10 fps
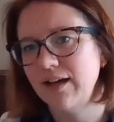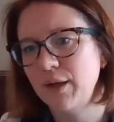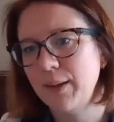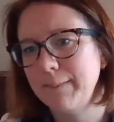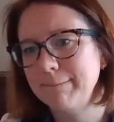
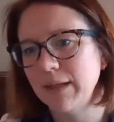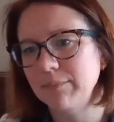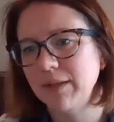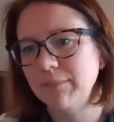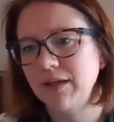
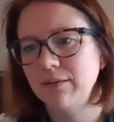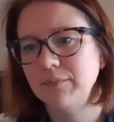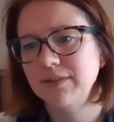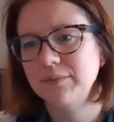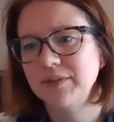
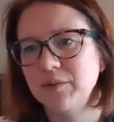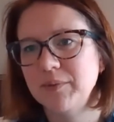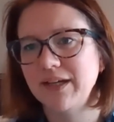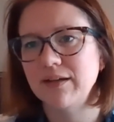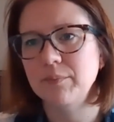Let me go
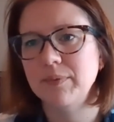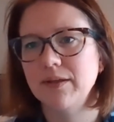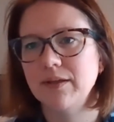back up.